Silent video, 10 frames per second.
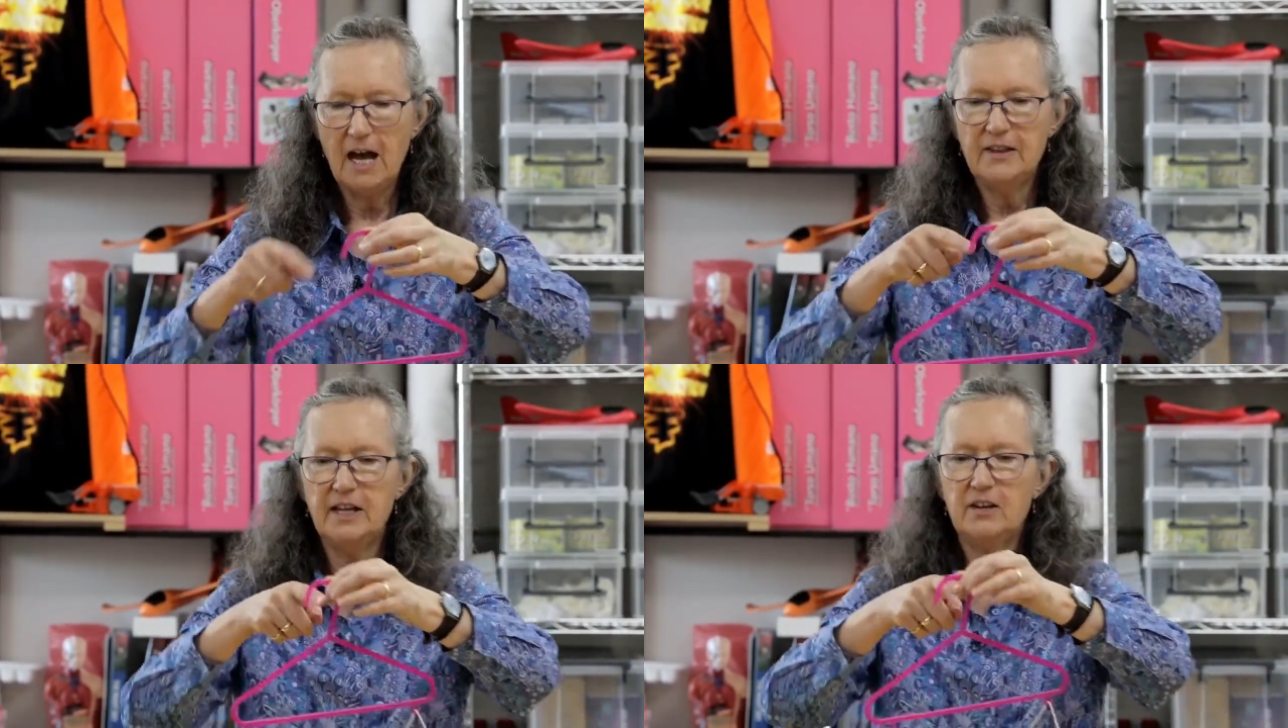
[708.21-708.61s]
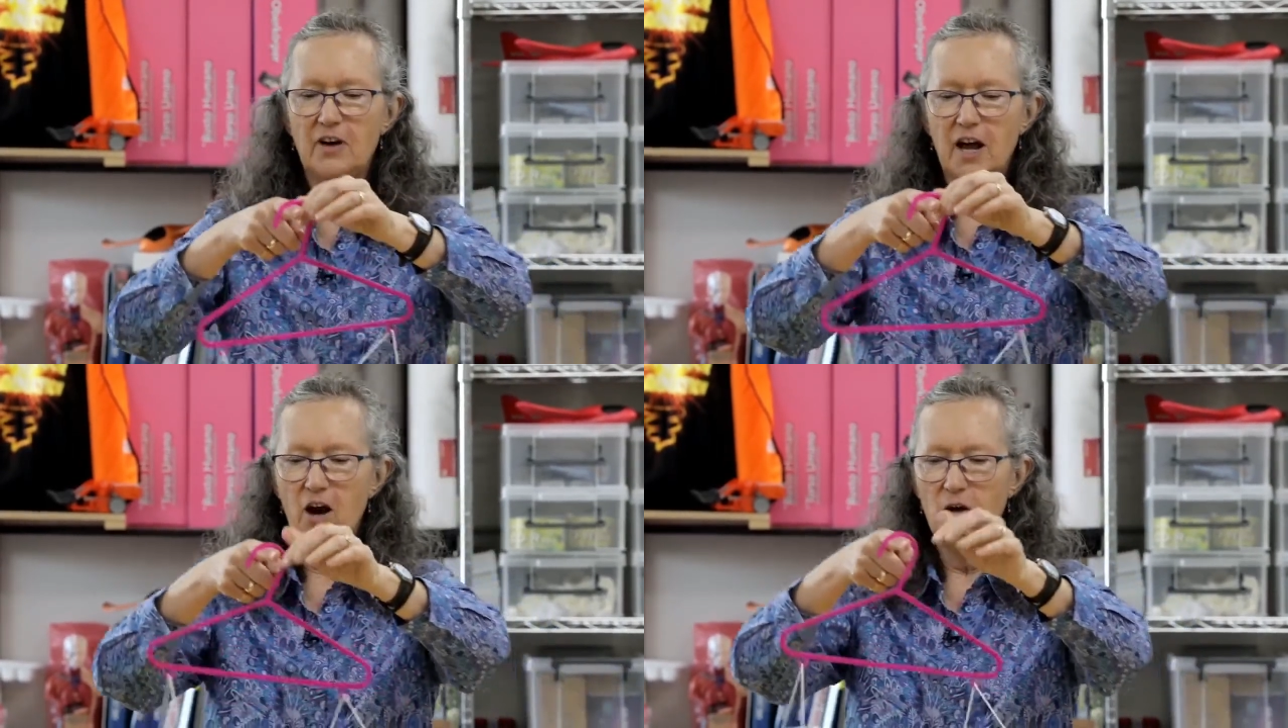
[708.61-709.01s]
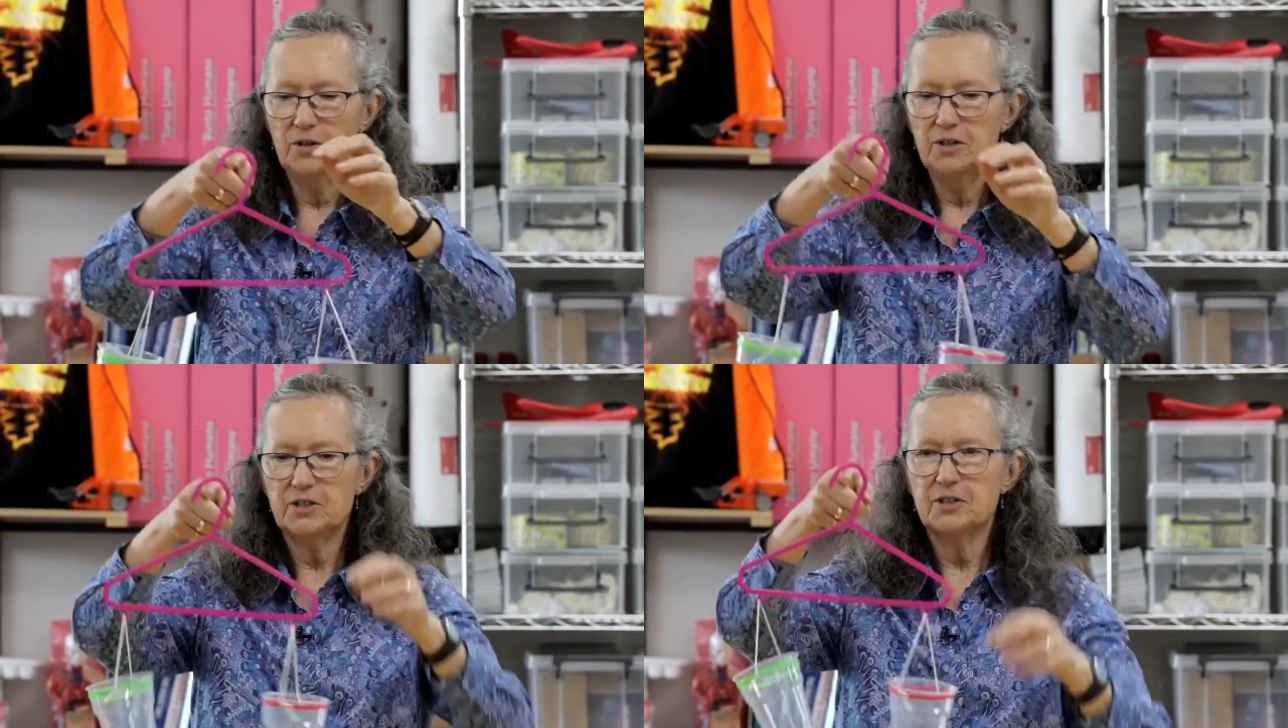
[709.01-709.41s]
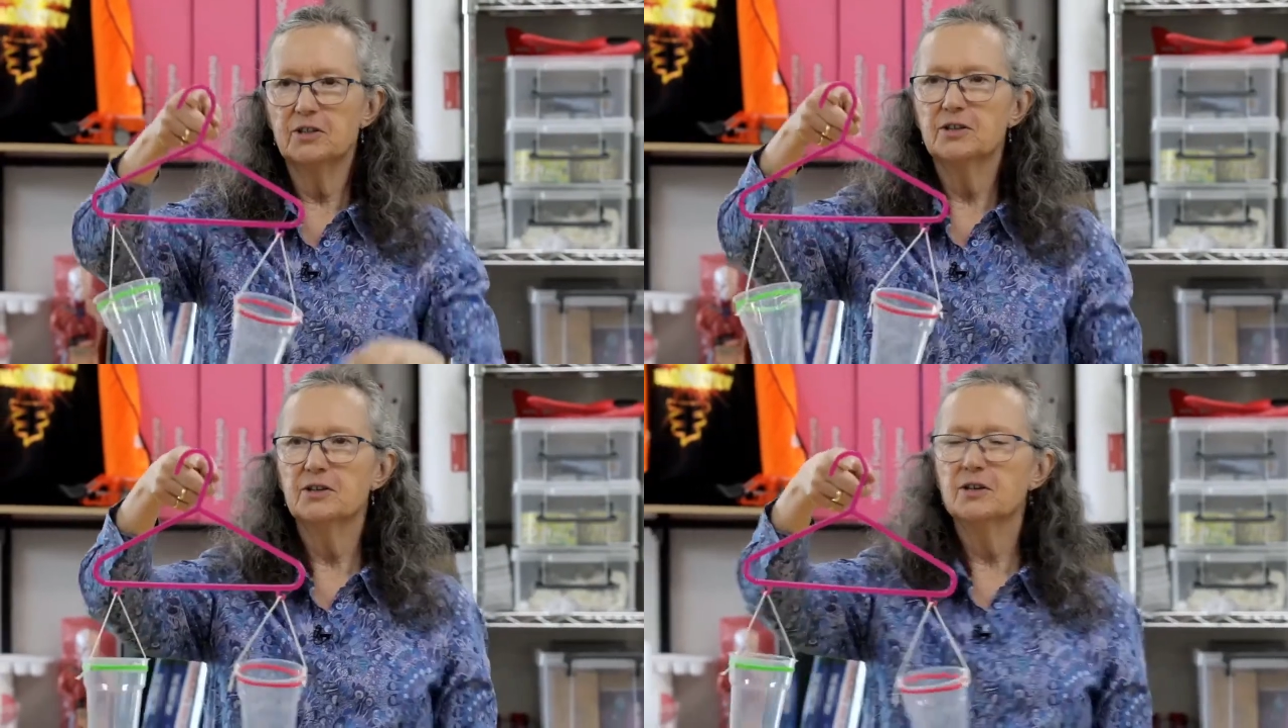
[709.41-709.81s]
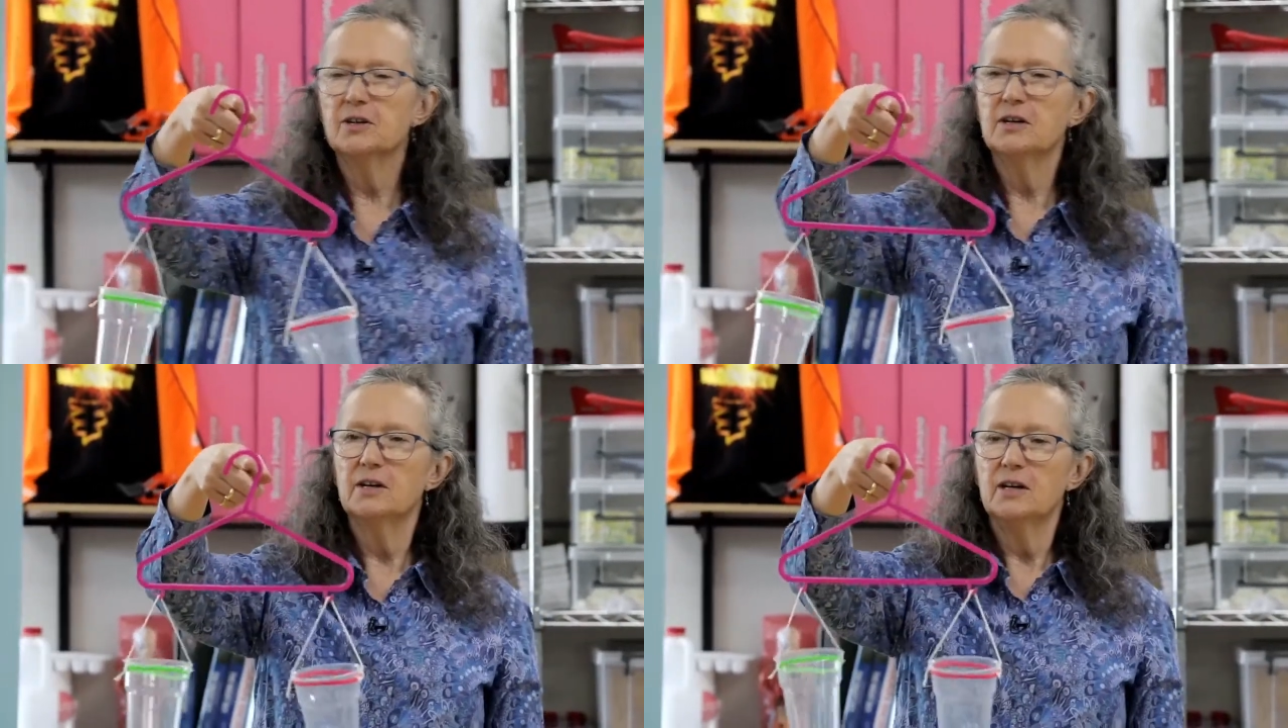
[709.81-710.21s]
And then if I hold it
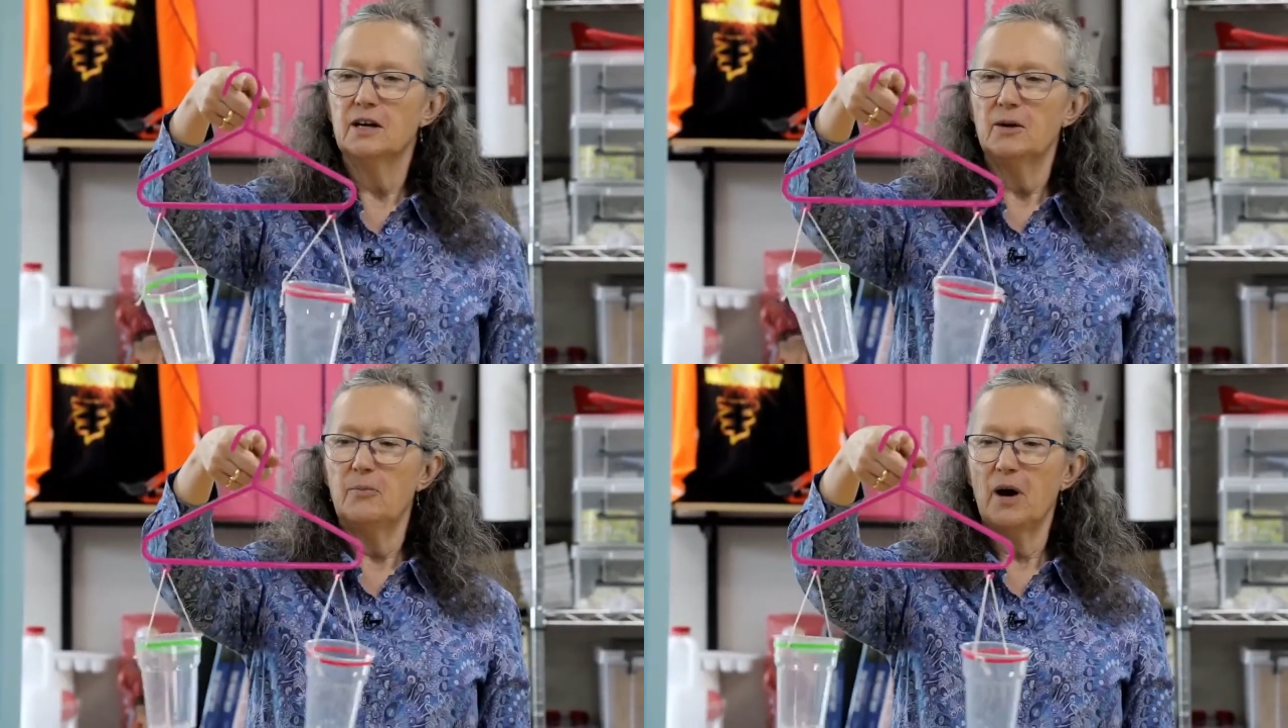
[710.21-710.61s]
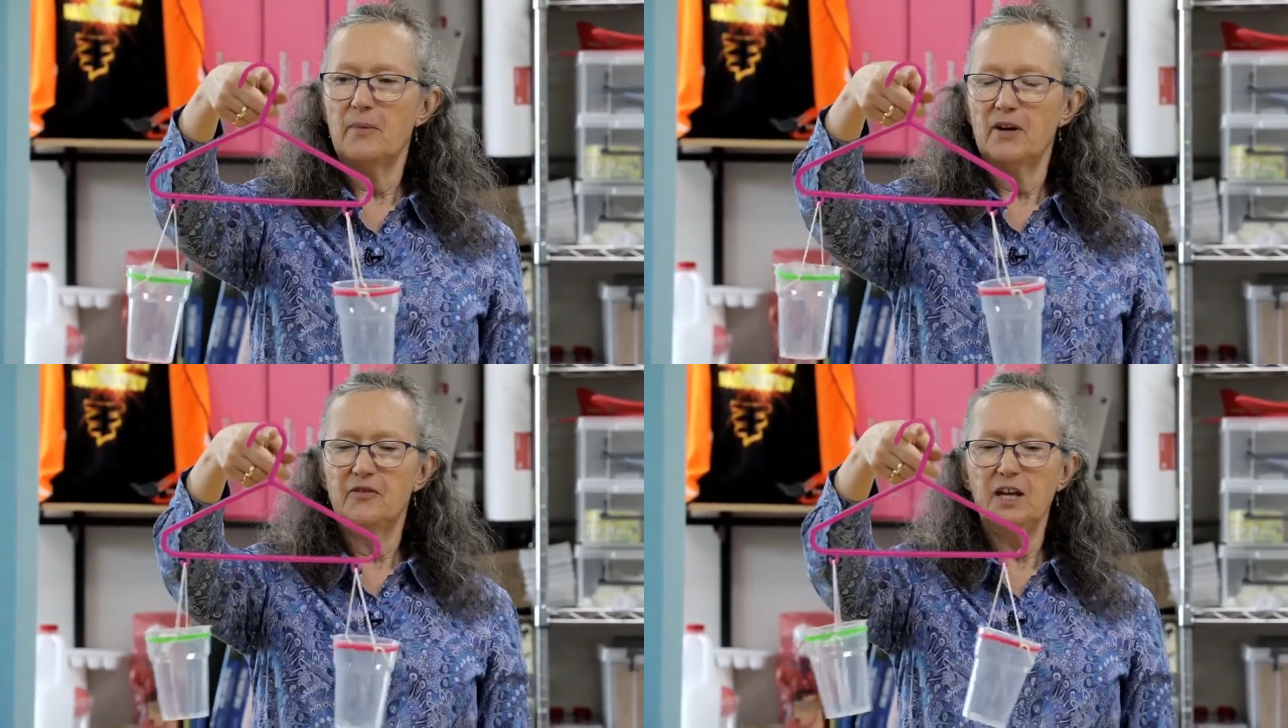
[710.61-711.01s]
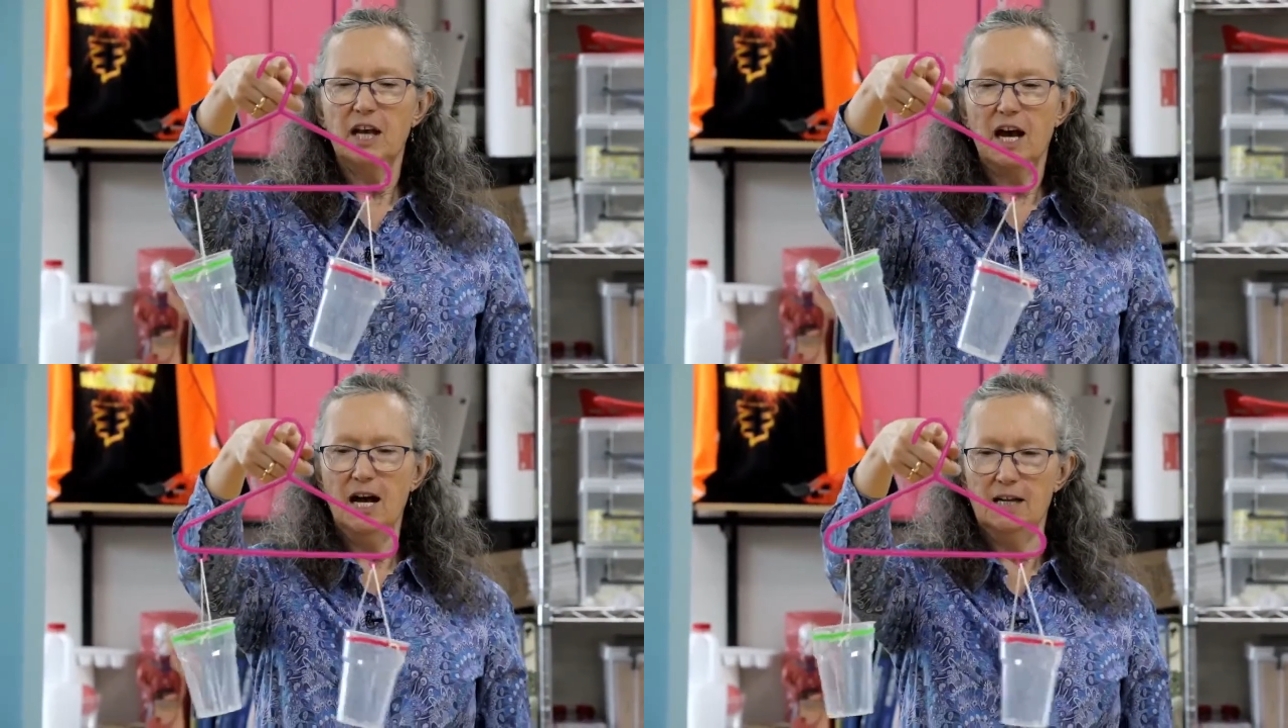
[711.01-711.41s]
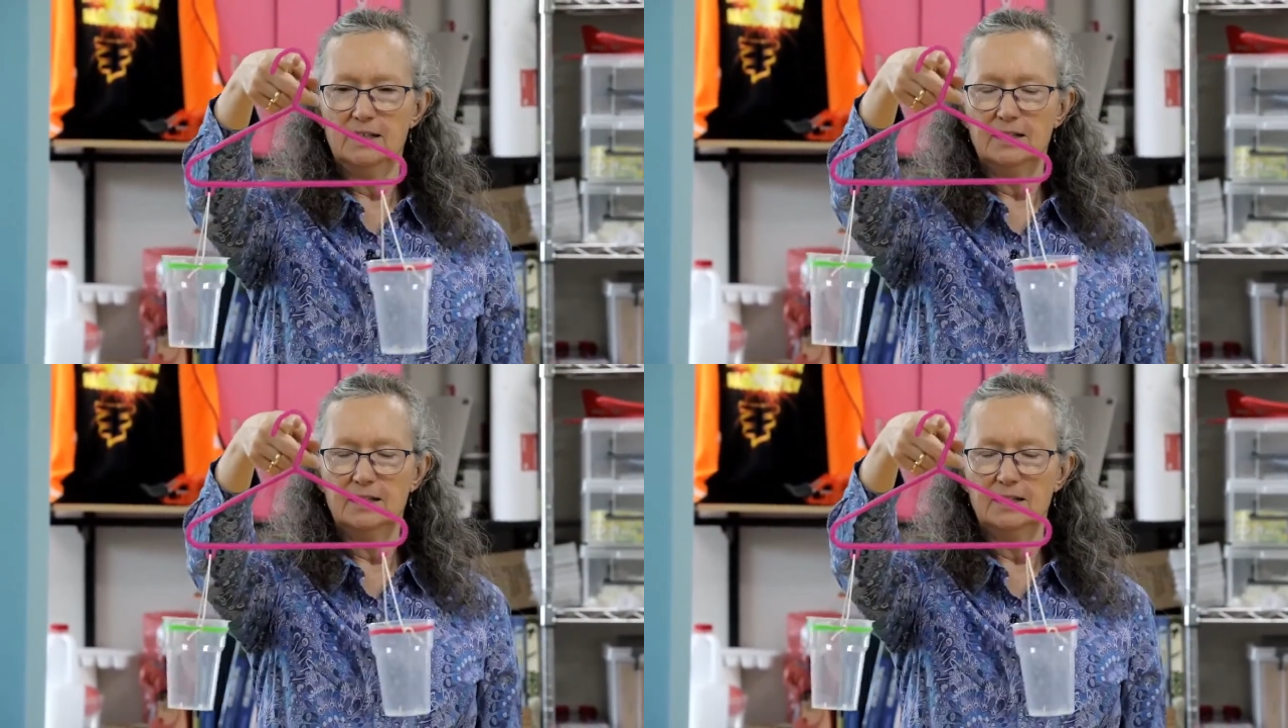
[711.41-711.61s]
by my finger,